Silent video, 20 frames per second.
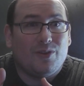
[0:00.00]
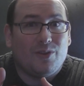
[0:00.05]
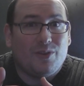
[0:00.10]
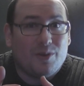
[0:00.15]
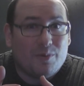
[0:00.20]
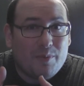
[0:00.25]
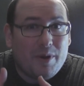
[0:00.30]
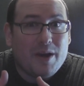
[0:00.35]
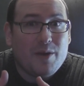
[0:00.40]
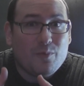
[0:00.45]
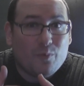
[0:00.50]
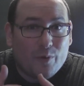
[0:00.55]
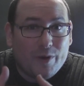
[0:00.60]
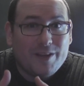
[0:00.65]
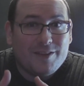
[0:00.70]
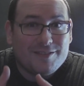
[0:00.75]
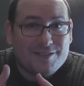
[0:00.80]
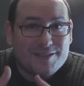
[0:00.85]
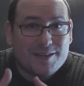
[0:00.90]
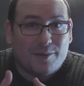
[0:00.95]
you might
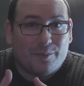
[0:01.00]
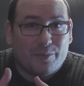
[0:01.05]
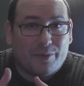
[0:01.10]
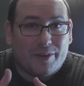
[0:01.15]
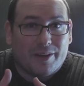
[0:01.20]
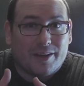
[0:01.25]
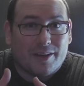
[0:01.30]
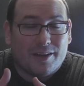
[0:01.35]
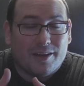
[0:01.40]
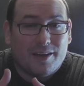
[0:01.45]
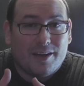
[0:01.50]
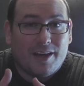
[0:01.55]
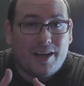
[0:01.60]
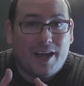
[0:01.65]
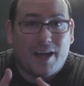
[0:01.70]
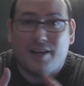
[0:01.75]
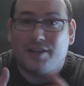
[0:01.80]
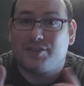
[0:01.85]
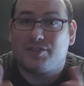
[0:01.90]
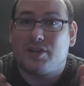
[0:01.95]
win something.
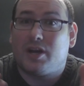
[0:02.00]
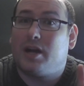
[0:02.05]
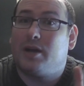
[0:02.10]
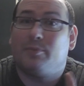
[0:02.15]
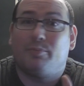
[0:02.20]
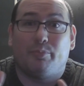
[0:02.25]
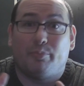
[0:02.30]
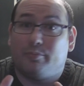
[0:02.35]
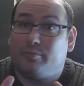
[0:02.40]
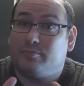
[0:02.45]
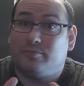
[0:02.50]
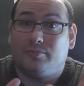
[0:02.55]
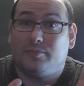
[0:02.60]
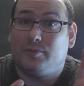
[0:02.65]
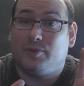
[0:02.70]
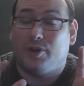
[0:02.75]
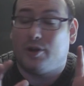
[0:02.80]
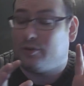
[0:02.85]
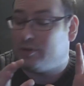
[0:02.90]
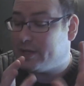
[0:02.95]
And it's not,
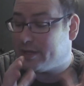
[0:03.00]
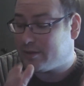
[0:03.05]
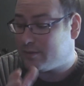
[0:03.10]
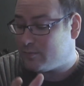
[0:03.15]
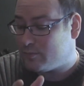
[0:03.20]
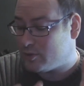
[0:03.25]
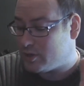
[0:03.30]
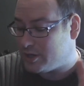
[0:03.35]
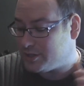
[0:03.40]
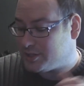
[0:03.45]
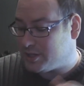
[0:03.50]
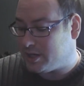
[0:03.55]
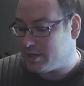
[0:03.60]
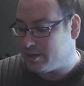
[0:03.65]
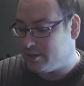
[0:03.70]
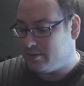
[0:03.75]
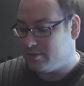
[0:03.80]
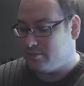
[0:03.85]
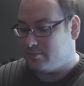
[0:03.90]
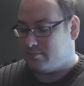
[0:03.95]
you know, like, we're not
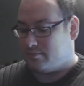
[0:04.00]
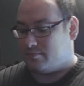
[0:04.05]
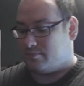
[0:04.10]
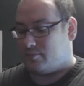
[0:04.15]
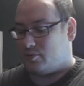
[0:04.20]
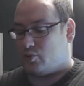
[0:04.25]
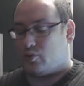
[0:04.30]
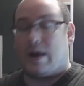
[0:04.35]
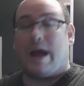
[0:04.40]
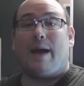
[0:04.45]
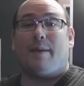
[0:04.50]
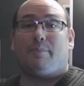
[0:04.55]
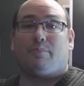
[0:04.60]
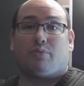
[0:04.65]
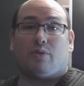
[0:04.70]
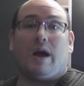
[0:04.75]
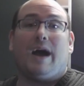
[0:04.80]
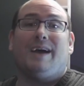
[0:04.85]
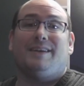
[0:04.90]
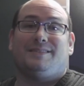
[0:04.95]
talking crap
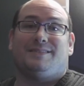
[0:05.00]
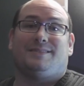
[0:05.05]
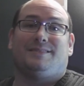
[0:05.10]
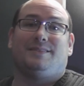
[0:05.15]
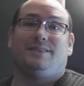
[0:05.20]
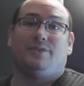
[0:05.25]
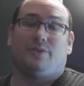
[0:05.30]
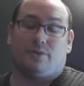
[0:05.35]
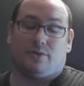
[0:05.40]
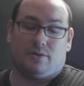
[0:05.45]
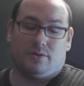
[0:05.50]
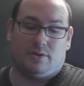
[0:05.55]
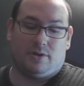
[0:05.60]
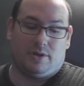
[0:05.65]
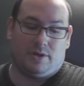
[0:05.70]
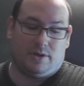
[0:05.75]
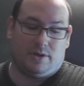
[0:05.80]
prizes either.